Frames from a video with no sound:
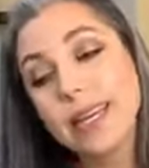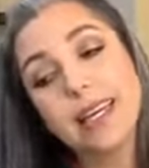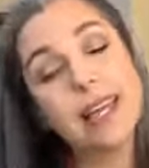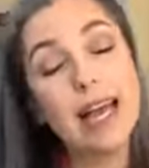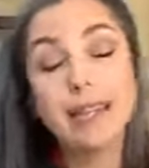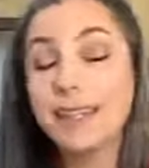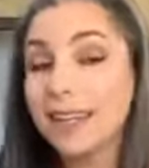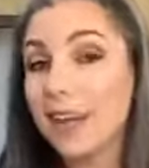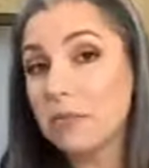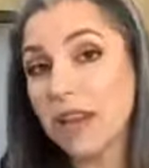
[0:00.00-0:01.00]
it hasn't
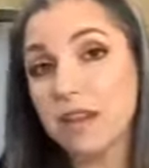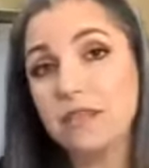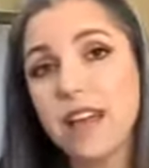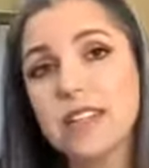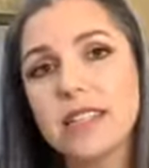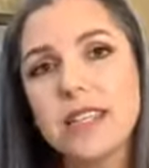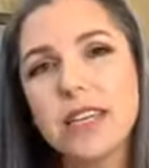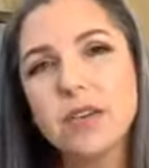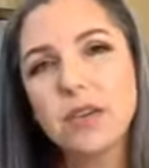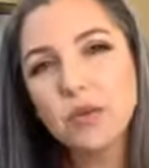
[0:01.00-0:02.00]
yet
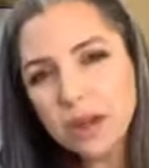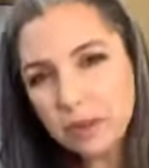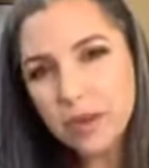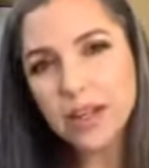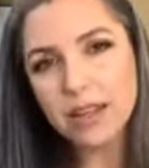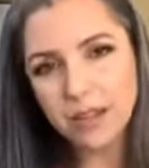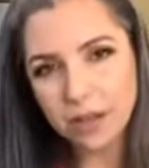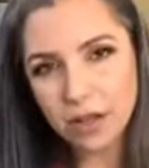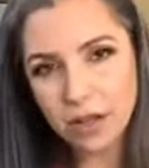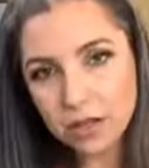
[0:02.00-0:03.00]
manifested, or you want to bring it a
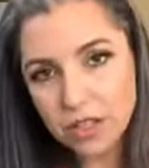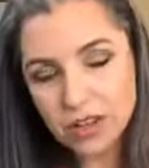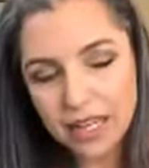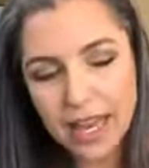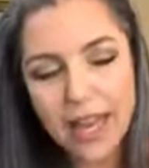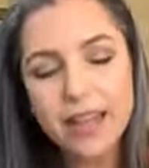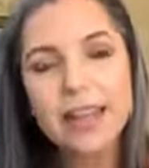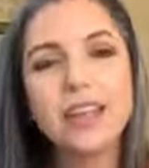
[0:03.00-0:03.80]
little closer again,